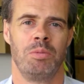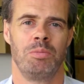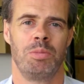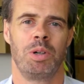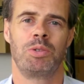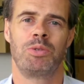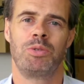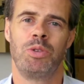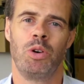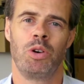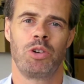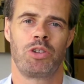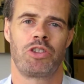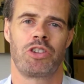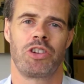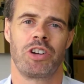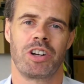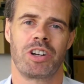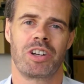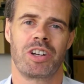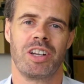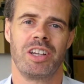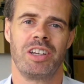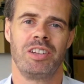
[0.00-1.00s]
But
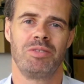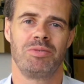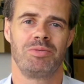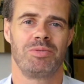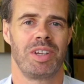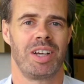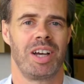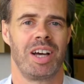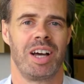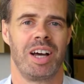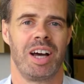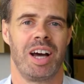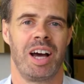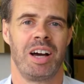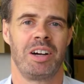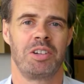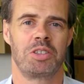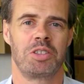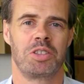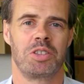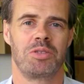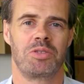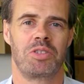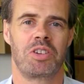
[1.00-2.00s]
fortunately,
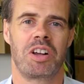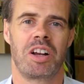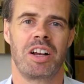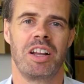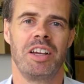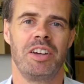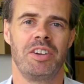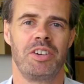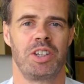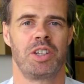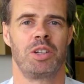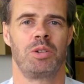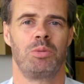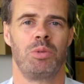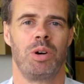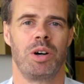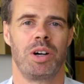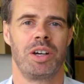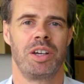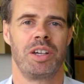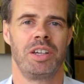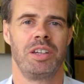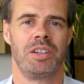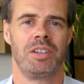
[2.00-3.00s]
out of clearing
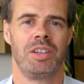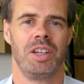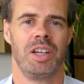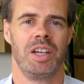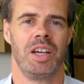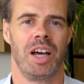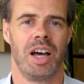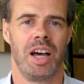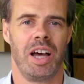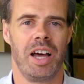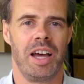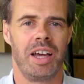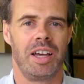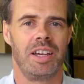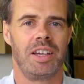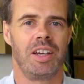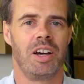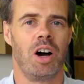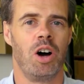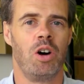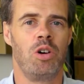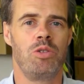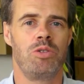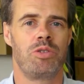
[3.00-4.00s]
away a
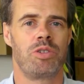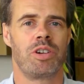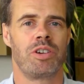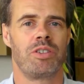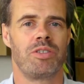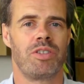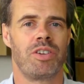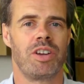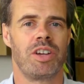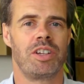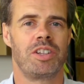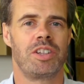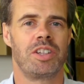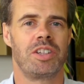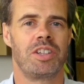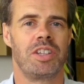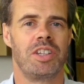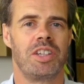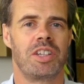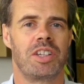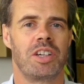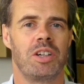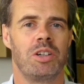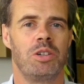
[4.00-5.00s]
overinflated
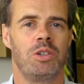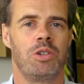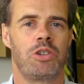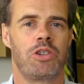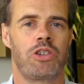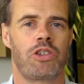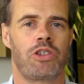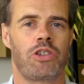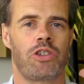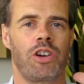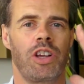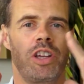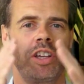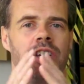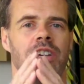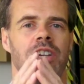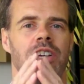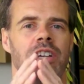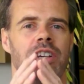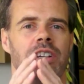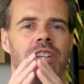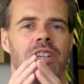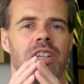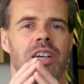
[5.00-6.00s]
ego,
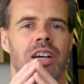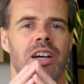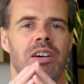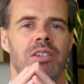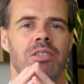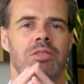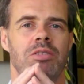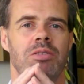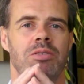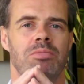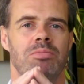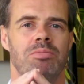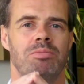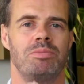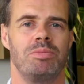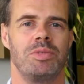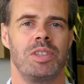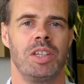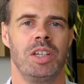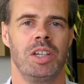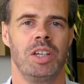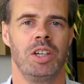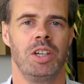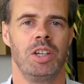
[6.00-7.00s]
shrinking it down,
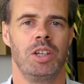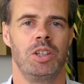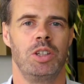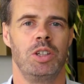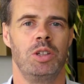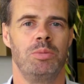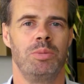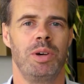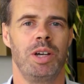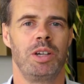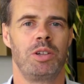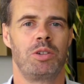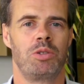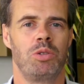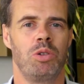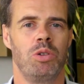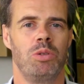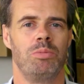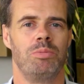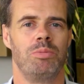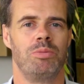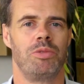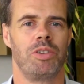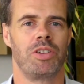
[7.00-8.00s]
you make
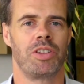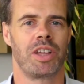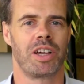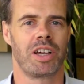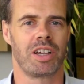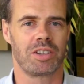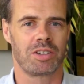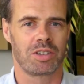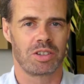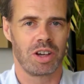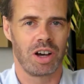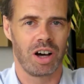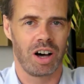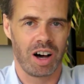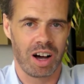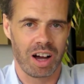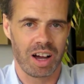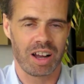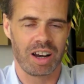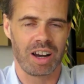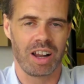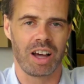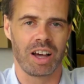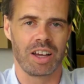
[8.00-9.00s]
room for that
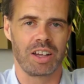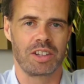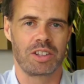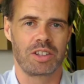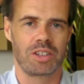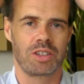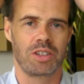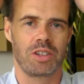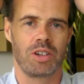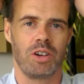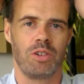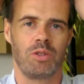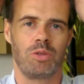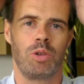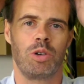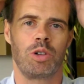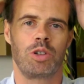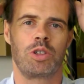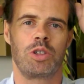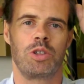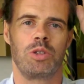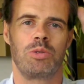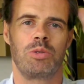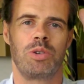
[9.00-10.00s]
higher light of
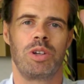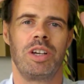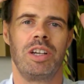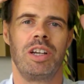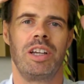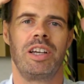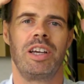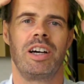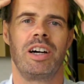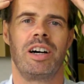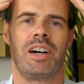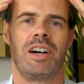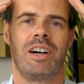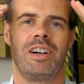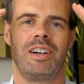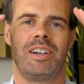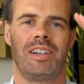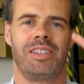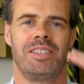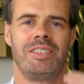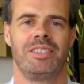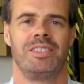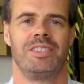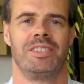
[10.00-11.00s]
what you really are
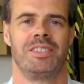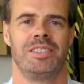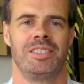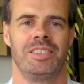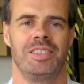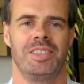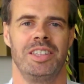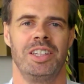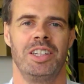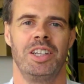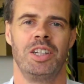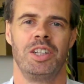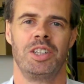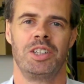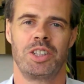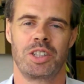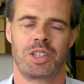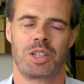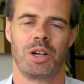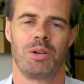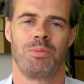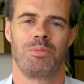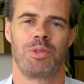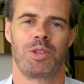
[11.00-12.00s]
to
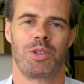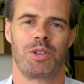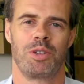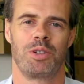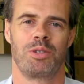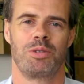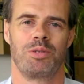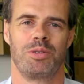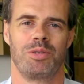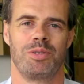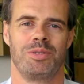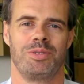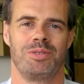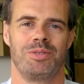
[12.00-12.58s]
come through.